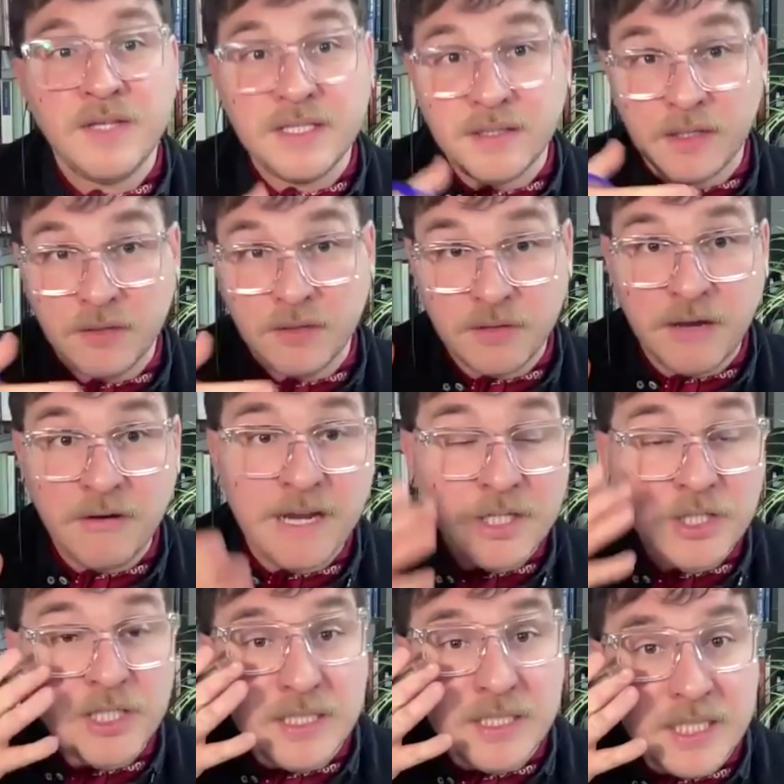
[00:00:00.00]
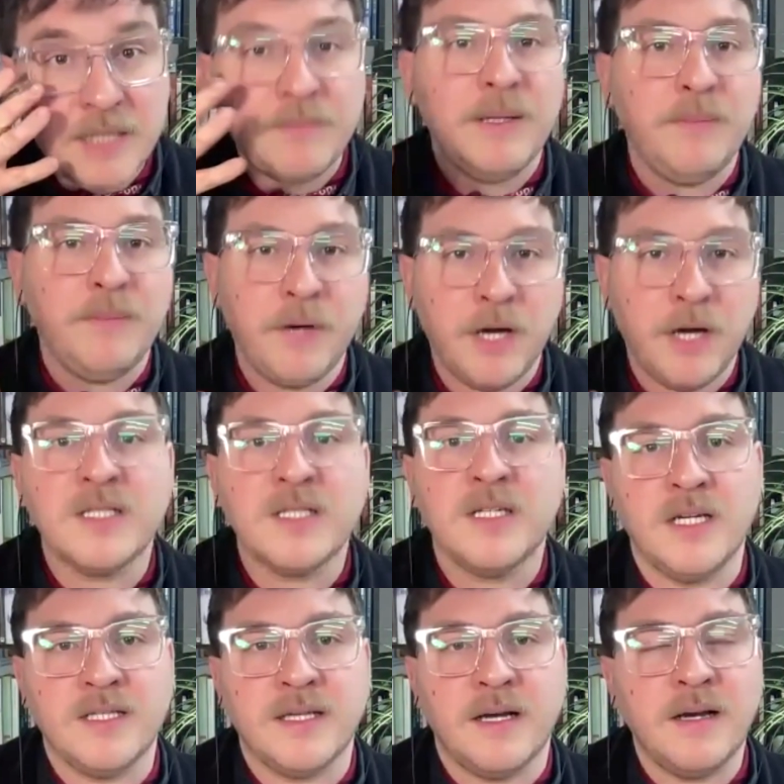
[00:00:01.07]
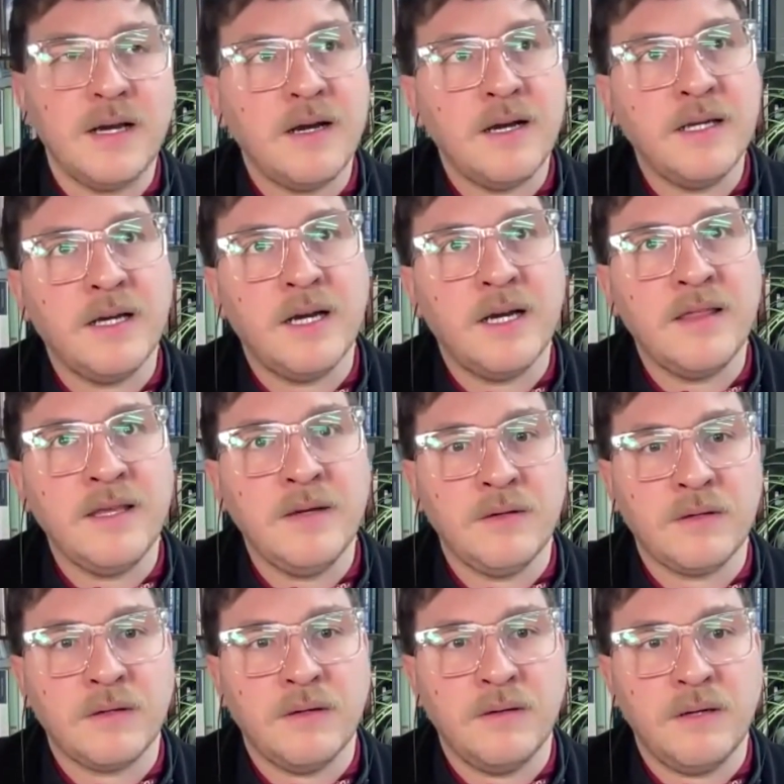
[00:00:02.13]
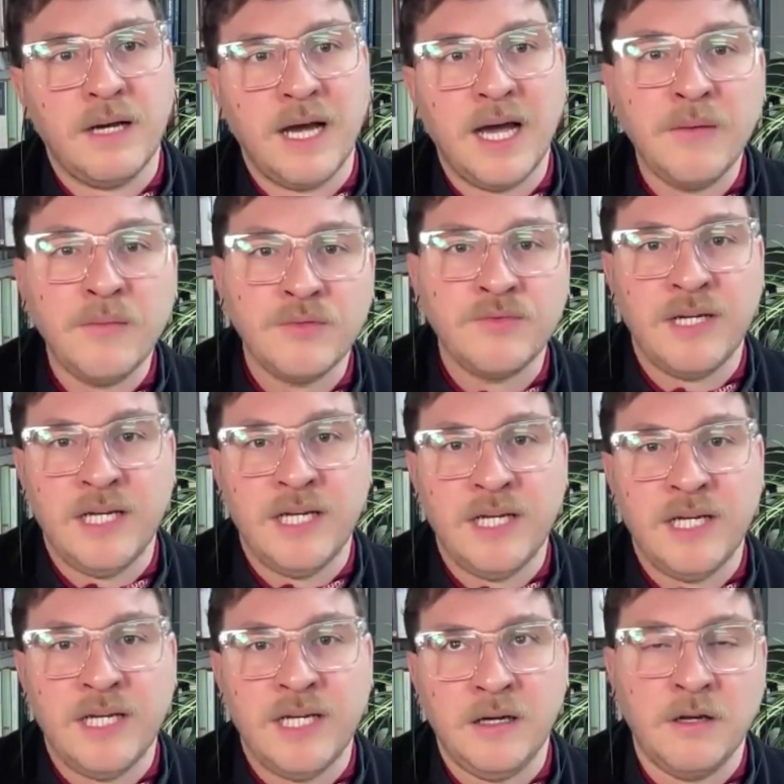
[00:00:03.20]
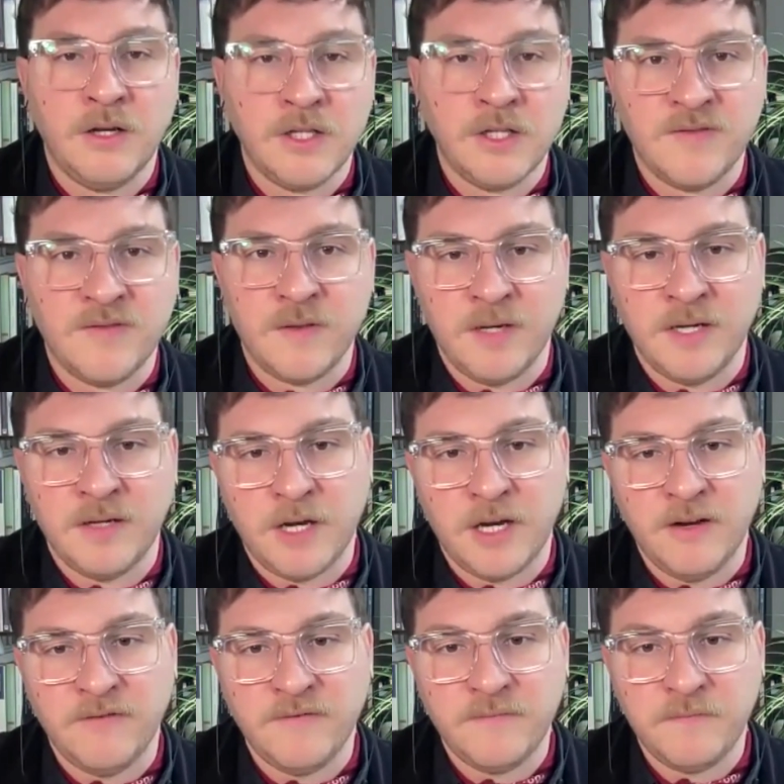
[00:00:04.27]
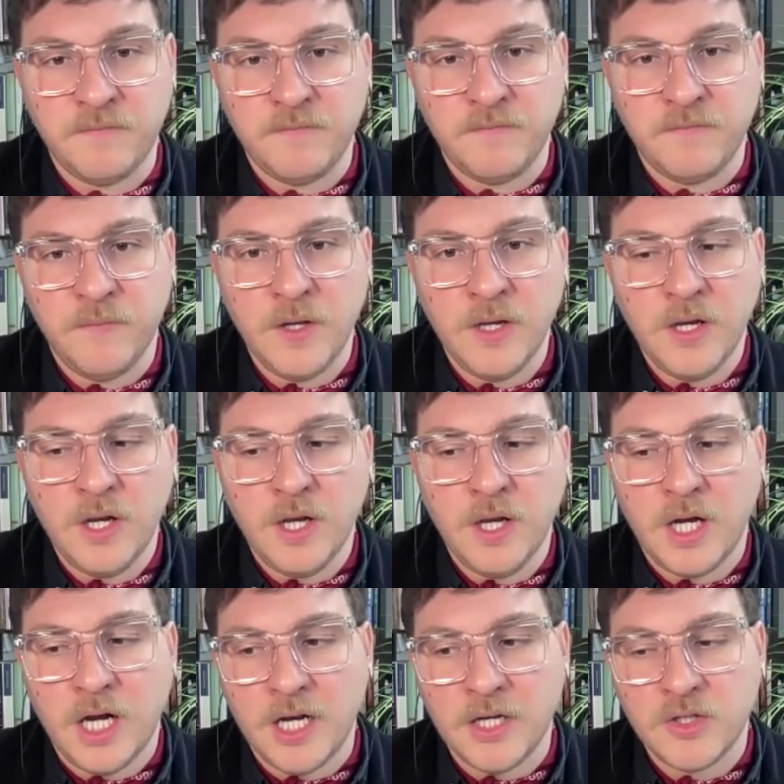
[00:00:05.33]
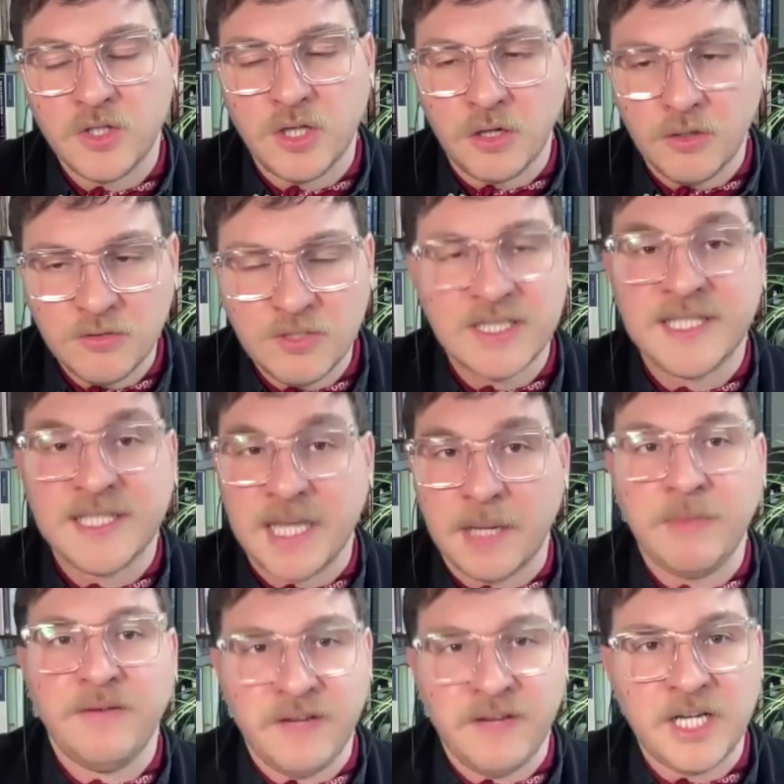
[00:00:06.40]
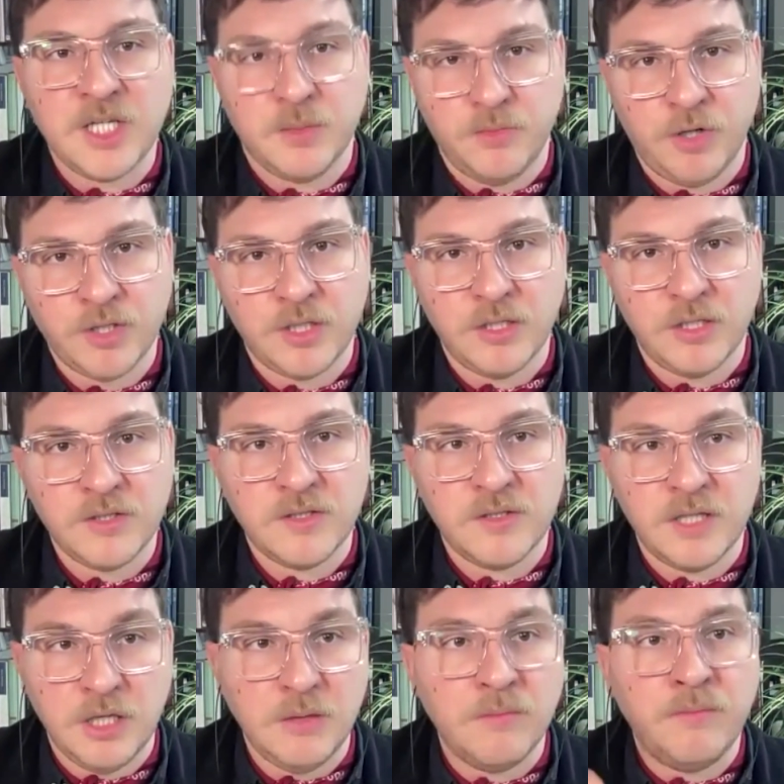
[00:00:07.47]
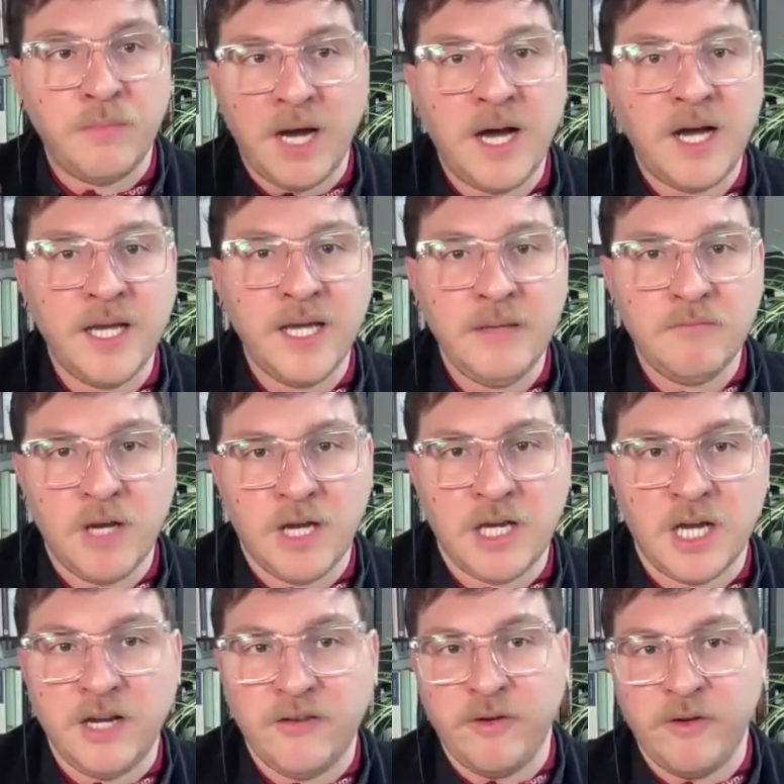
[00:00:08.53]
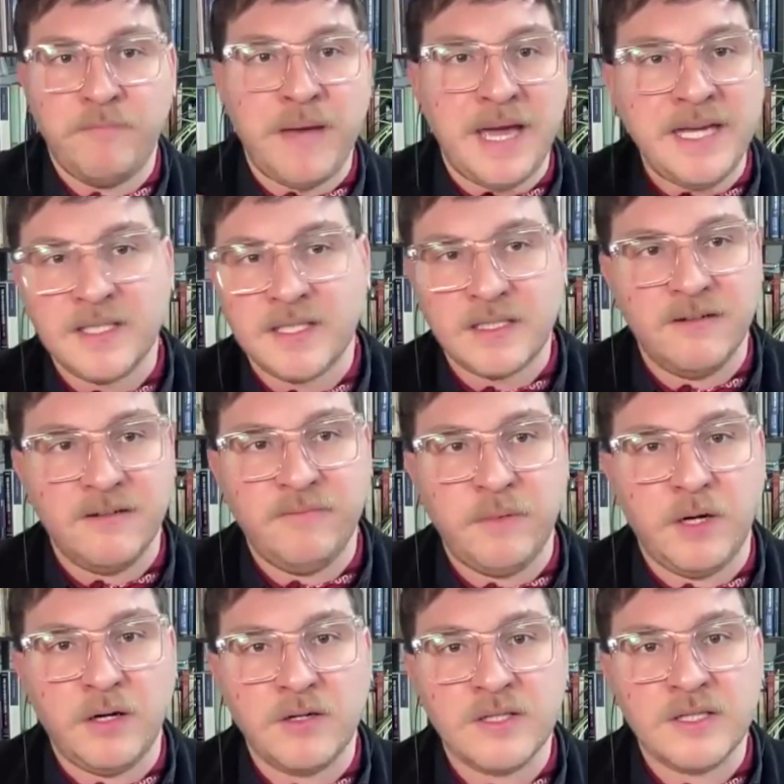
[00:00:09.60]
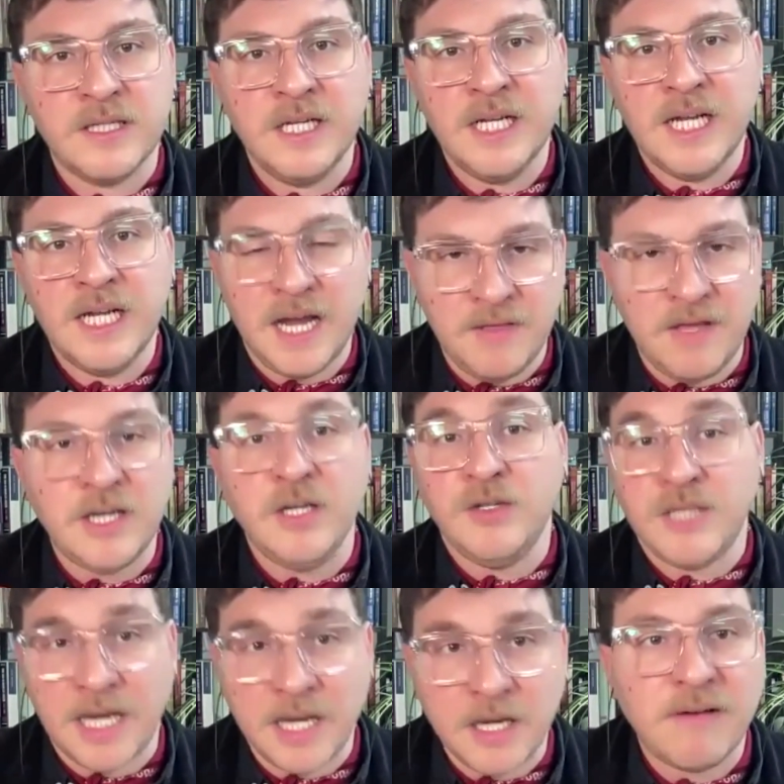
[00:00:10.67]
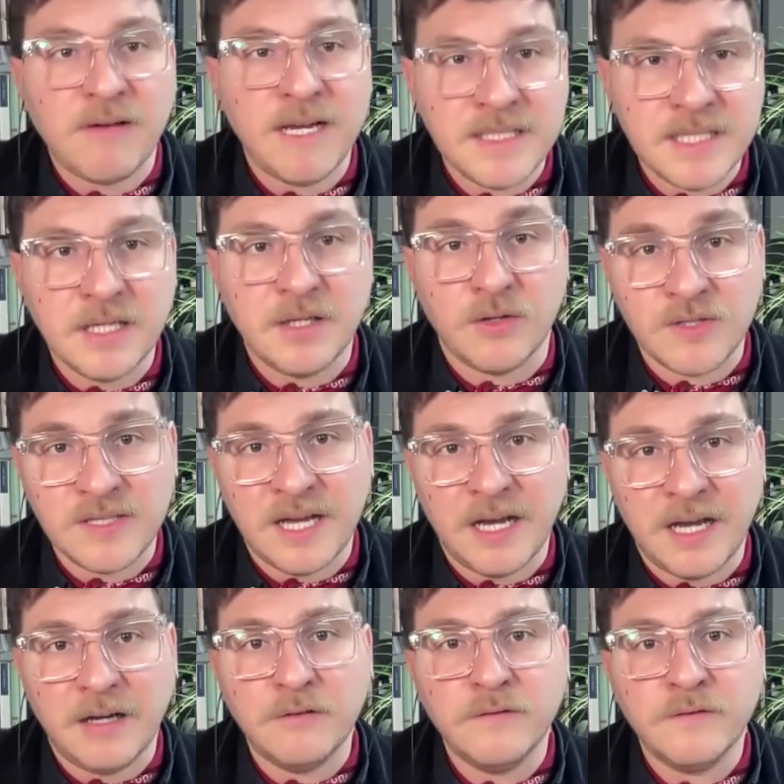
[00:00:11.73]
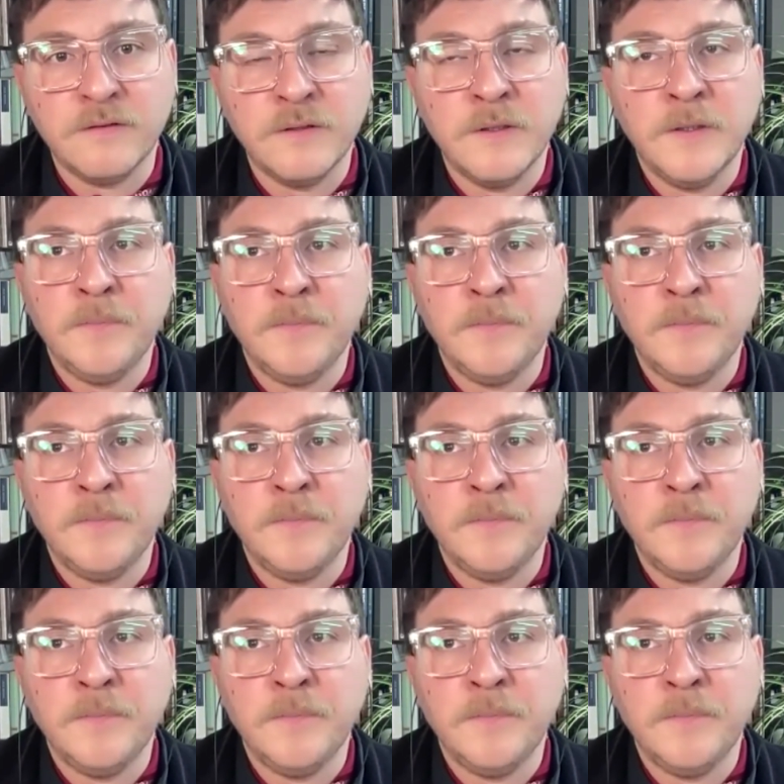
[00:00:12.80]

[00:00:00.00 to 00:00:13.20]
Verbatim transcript: These are, they're actually deeply personalized. I, I, I think I would really argue that lots of them are kind of uh, sold as semi-finished products that you buy a kind of a base snuff box and then you decorate it yourself.